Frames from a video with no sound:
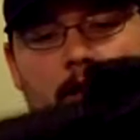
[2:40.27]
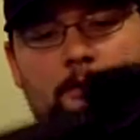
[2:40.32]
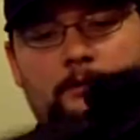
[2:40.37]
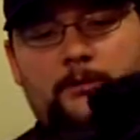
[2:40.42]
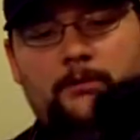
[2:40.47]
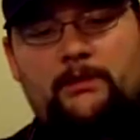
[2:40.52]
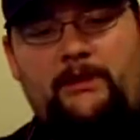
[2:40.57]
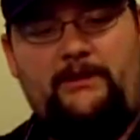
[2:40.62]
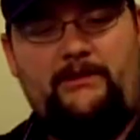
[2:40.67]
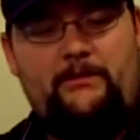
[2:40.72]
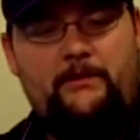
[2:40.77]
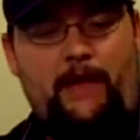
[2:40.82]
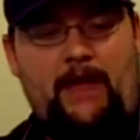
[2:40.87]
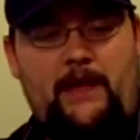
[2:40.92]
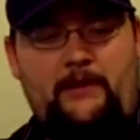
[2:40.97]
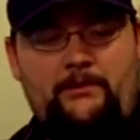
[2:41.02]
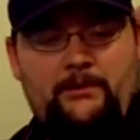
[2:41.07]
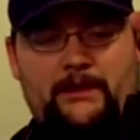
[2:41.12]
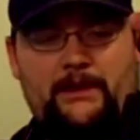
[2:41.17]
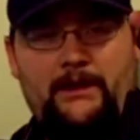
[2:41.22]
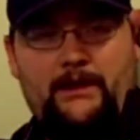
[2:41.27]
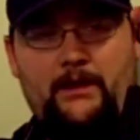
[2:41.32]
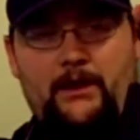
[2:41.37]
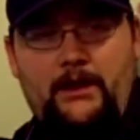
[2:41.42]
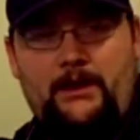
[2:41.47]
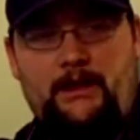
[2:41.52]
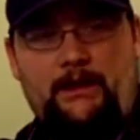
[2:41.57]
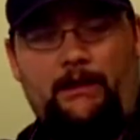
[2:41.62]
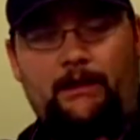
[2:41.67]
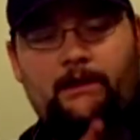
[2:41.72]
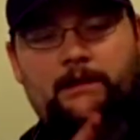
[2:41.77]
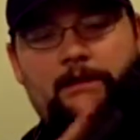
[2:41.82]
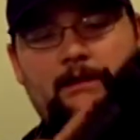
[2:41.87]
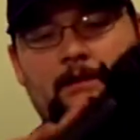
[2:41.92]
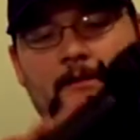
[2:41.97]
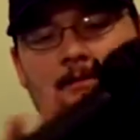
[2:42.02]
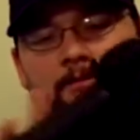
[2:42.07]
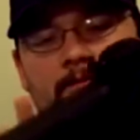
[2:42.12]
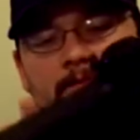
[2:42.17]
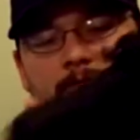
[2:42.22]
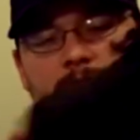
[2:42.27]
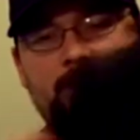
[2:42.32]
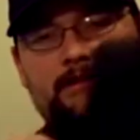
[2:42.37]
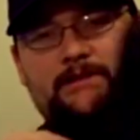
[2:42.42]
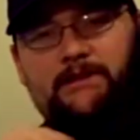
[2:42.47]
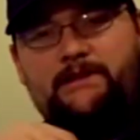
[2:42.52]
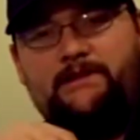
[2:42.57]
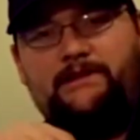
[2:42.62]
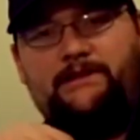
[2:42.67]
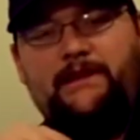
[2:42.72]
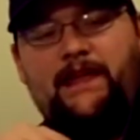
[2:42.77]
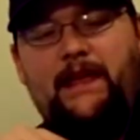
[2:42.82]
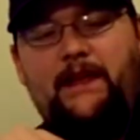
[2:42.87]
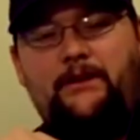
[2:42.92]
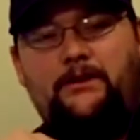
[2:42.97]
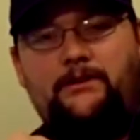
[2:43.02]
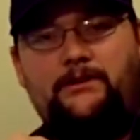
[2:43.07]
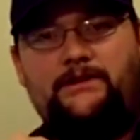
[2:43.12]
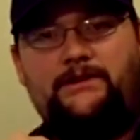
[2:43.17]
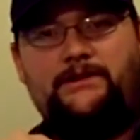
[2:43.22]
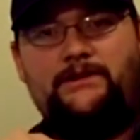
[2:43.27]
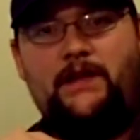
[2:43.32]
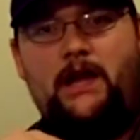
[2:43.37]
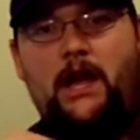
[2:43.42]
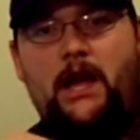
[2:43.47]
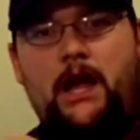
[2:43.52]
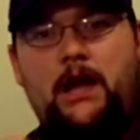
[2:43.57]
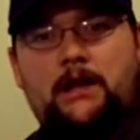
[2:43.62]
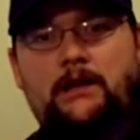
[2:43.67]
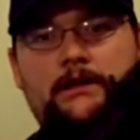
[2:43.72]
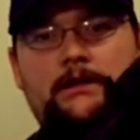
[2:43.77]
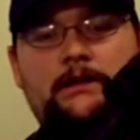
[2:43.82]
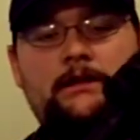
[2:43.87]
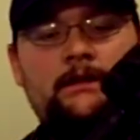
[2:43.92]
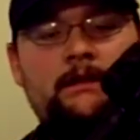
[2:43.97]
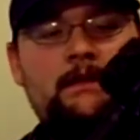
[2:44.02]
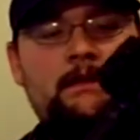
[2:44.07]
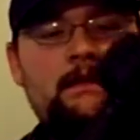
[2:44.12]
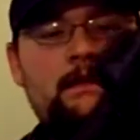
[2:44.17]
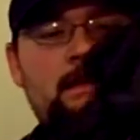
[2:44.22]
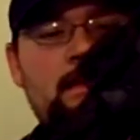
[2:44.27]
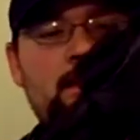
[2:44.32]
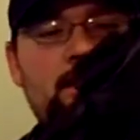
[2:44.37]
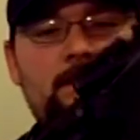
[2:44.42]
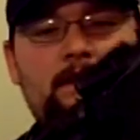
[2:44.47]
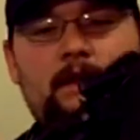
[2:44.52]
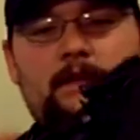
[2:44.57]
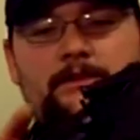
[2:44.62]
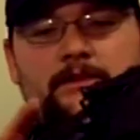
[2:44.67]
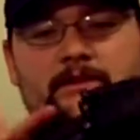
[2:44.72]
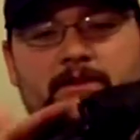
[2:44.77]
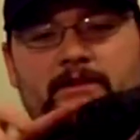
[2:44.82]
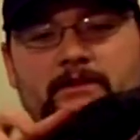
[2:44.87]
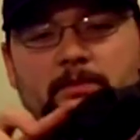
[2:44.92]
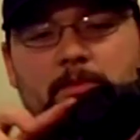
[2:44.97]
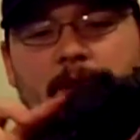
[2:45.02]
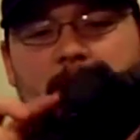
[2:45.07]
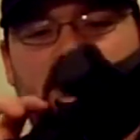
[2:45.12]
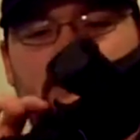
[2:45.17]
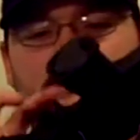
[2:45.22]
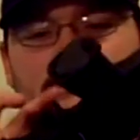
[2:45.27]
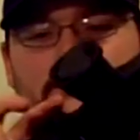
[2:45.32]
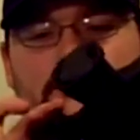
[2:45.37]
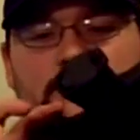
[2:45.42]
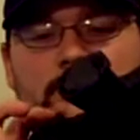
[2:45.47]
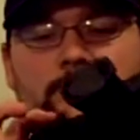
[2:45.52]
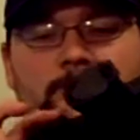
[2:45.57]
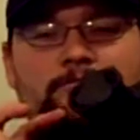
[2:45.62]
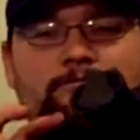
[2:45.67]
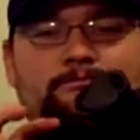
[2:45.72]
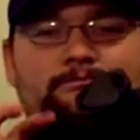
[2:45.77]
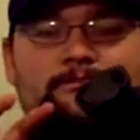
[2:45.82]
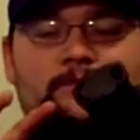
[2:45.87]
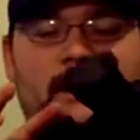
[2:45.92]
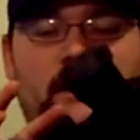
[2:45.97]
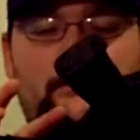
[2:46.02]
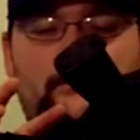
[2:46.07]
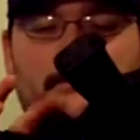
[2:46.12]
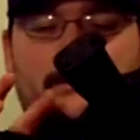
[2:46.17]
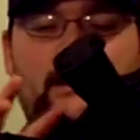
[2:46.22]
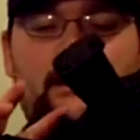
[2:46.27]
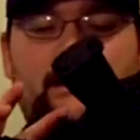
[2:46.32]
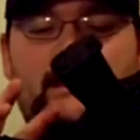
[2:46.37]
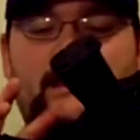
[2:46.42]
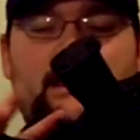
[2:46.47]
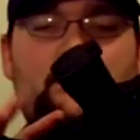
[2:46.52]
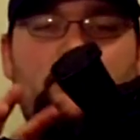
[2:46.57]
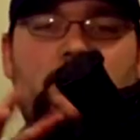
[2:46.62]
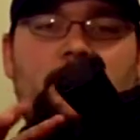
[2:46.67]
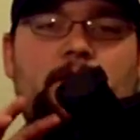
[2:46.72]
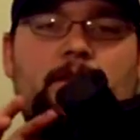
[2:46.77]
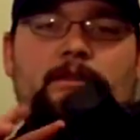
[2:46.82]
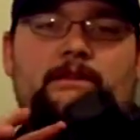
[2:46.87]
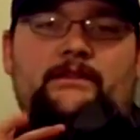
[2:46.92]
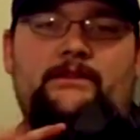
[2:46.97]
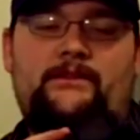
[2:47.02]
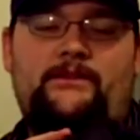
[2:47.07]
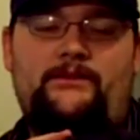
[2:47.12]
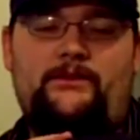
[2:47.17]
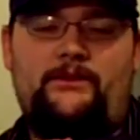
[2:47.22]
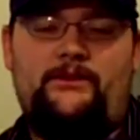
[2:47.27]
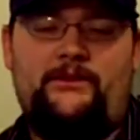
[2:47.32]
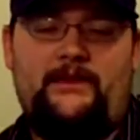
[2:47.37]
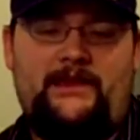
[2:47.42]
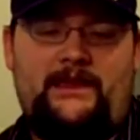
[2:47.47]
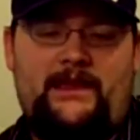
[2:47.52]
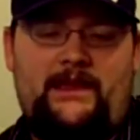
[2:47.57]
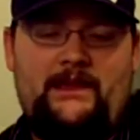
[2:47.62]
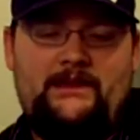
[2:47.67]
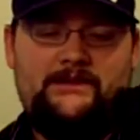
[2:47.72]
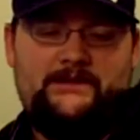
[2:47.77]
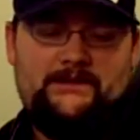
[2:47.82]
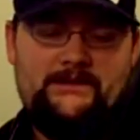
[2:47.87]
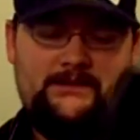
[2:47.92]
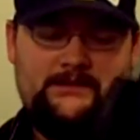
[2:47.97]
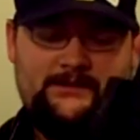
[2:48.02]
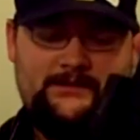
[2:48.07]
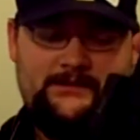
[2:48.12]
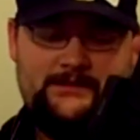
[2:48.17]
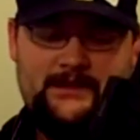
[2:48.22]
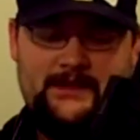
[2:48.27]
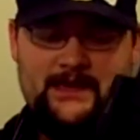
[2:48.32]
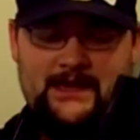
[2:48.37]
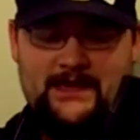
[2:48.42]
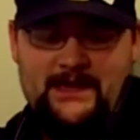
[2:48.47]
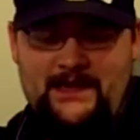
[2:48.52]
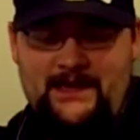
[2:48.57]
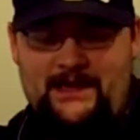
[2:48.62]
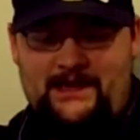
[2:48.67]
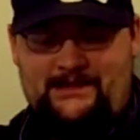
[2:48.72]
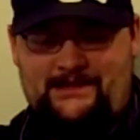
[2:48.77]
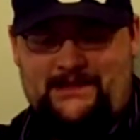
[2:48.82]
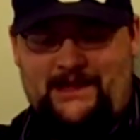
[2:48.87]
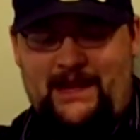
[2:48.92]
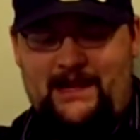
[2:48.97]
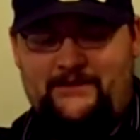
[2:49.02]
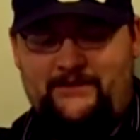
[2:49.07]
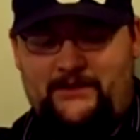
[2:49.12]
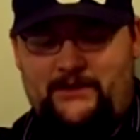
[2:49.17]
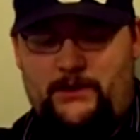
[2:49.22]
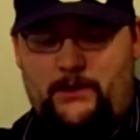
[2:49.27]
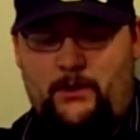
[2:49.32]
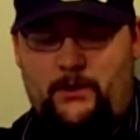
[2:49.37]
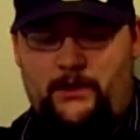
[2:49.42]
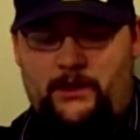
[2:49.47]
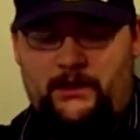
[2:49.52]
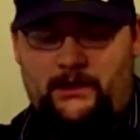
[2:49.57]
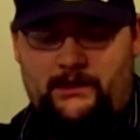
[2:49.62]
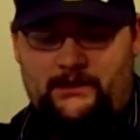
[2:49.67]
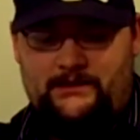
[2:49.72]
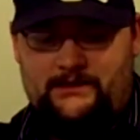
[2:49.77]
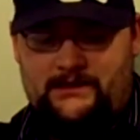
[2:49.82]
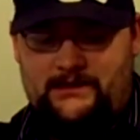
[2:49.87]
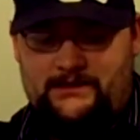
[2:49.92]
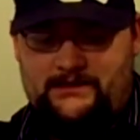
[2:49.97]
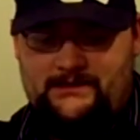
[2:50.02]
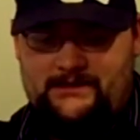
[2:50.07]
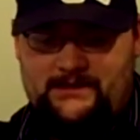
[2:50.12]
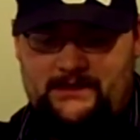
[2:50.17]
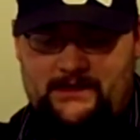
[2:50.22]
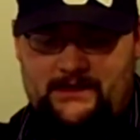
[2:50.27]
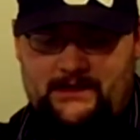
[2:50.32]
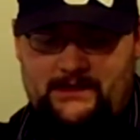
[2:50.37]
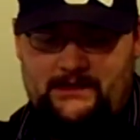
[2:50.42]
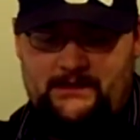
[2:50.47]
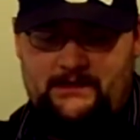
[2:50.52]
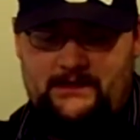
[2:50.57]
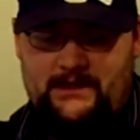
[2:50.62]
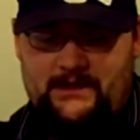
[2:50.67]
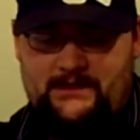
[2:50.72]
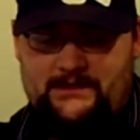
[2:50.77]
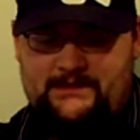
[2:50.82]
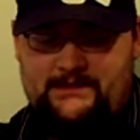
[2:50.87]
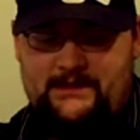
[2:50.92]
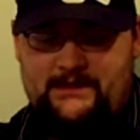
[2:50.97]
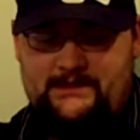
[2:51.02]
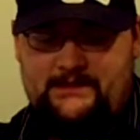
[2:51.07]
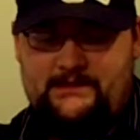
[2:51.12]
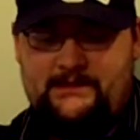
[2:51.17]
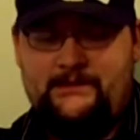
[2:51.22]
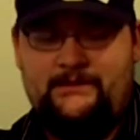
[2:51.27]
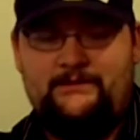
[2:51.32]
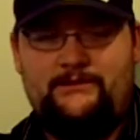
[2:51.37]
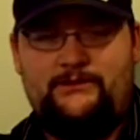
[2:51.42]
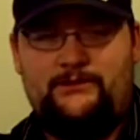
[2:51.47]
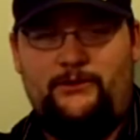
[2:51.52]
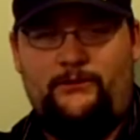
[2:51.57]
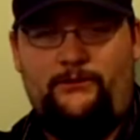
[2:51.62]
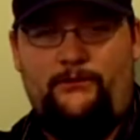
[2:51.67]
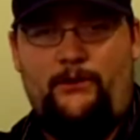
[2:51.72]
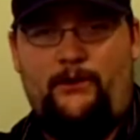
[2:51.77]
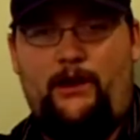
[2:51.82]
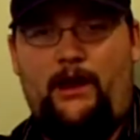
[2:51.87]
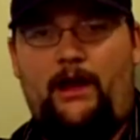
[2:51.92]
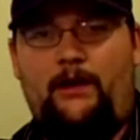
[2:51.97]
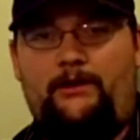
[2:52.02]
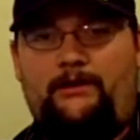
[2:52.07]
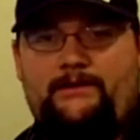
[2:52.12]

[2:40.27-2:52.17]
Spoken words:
Replace the back plate on it, just a standard stock, nothing special. I'm gonna get rid of this as soon as I can, just because it's kind of annoying. It sticks so far out.